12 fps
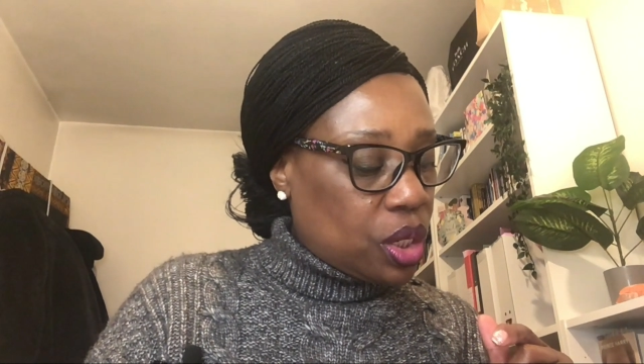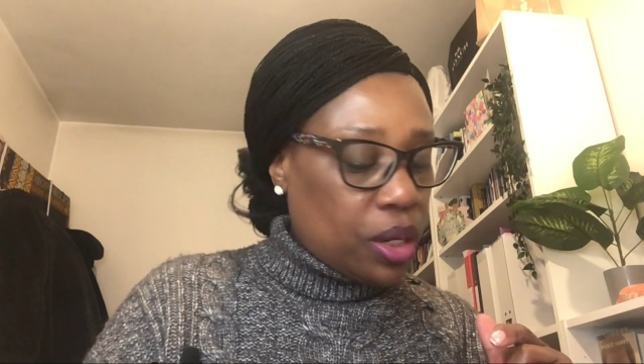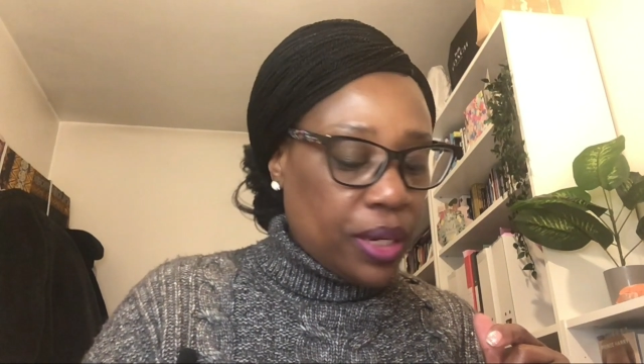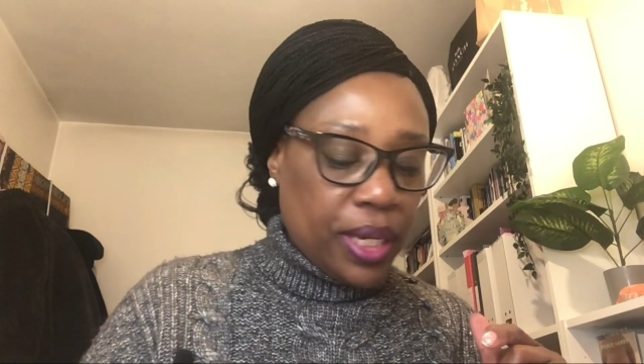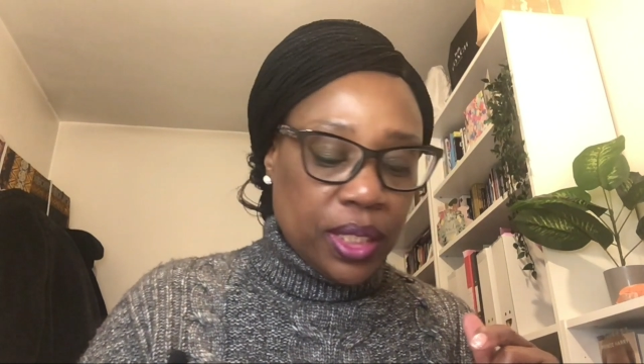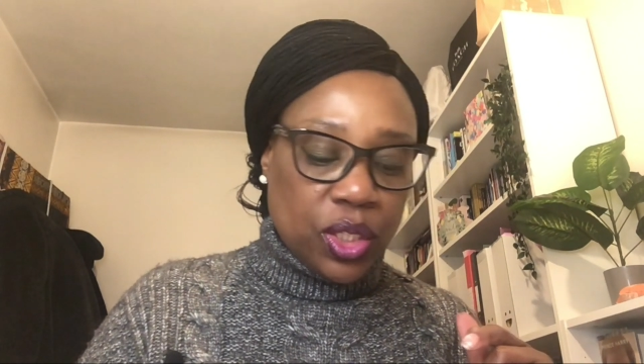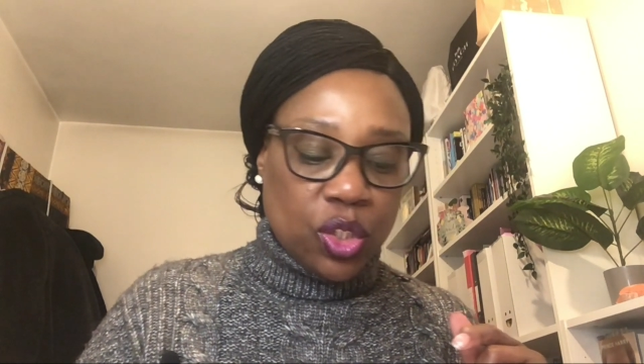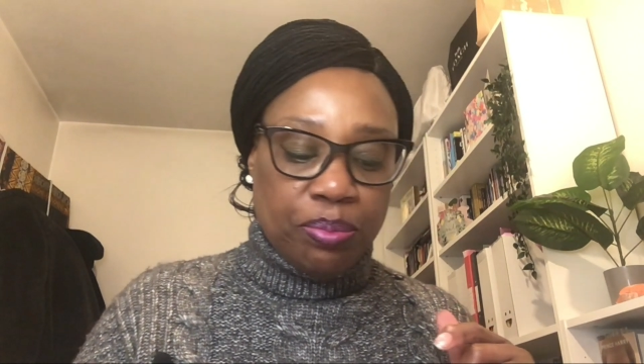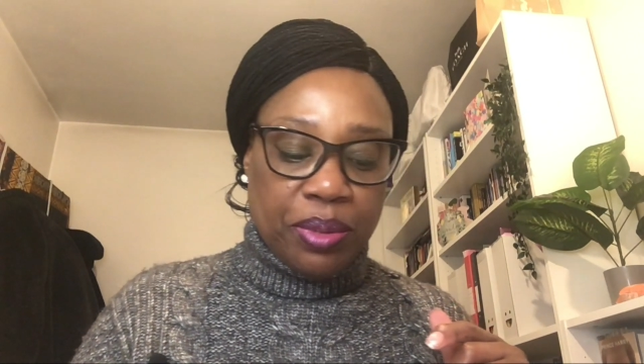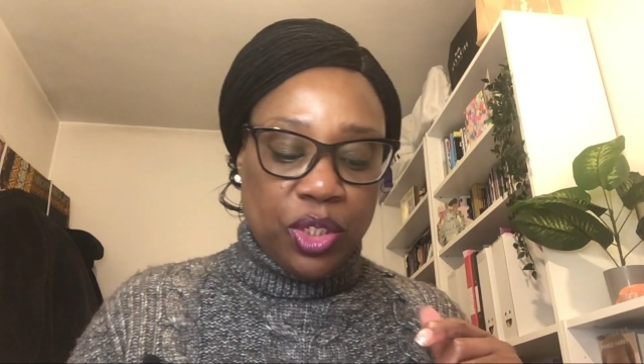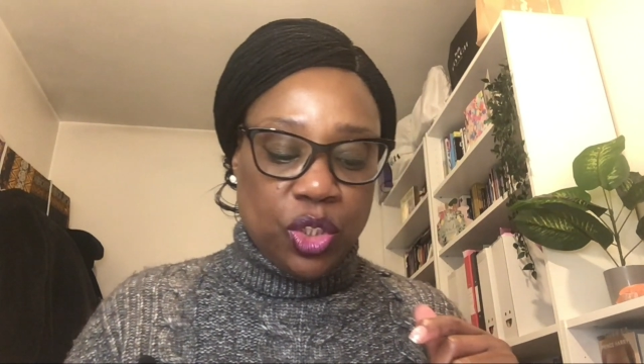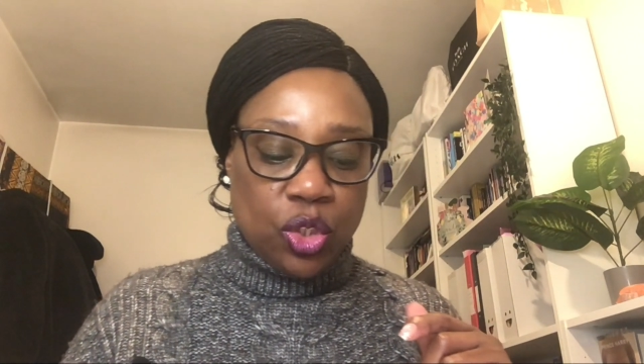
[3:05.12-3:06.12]
going to
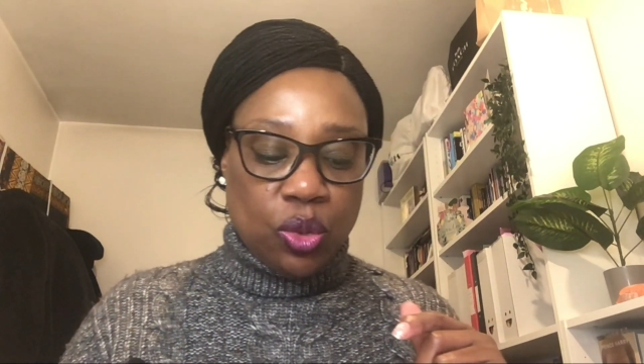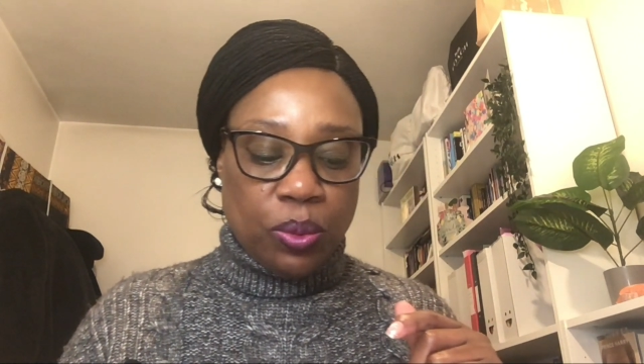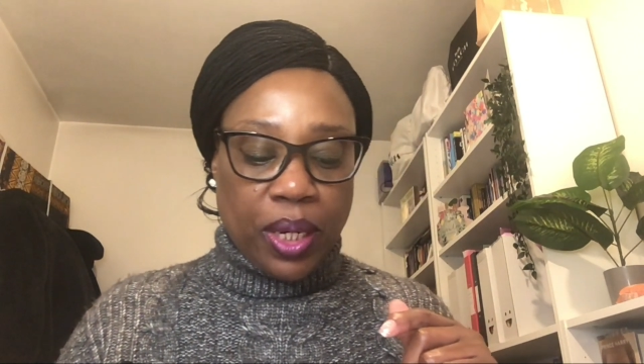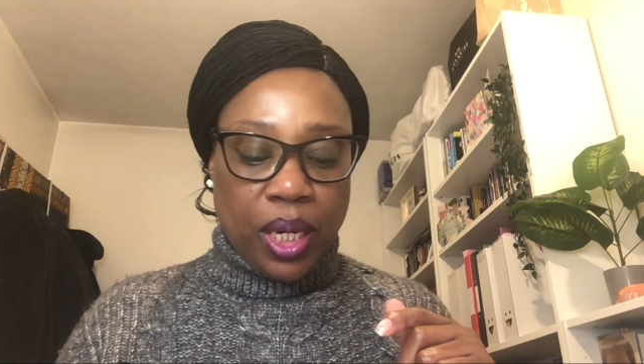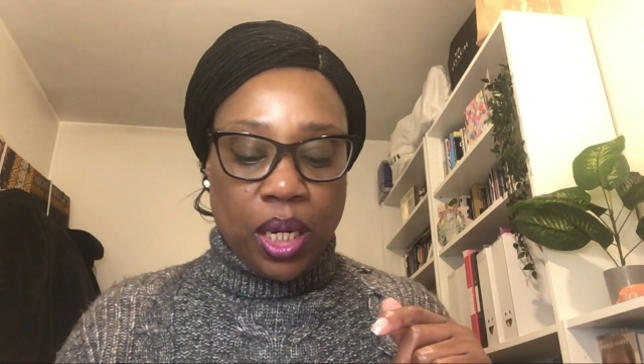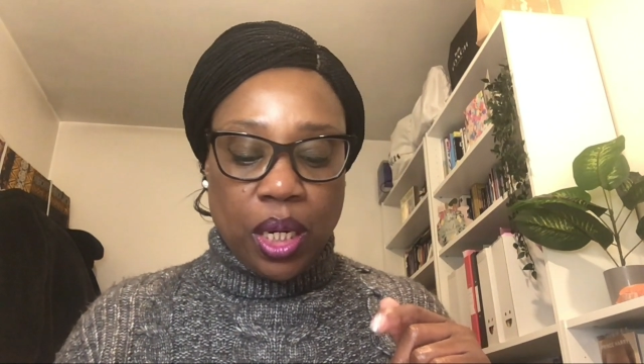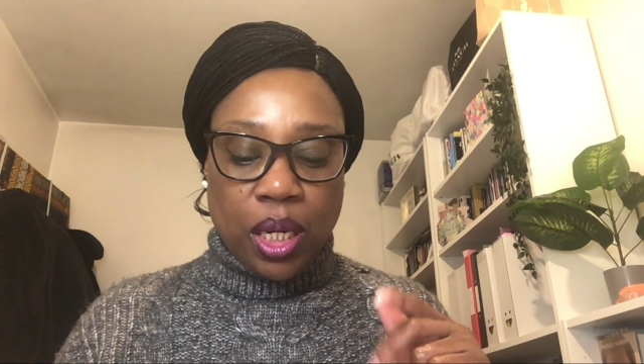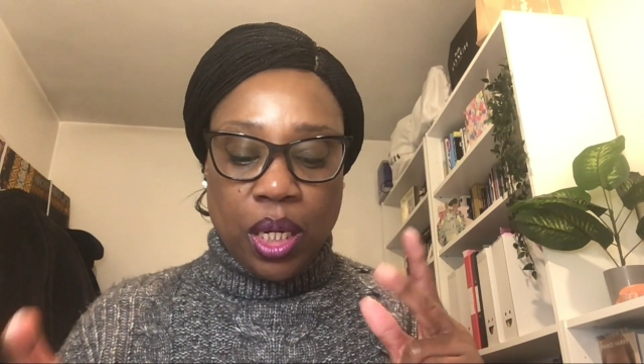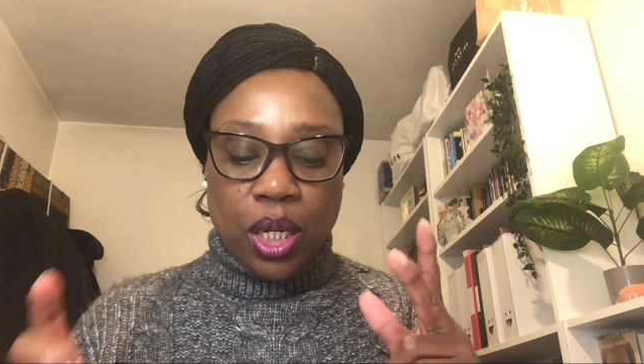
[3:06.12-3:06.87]
be doing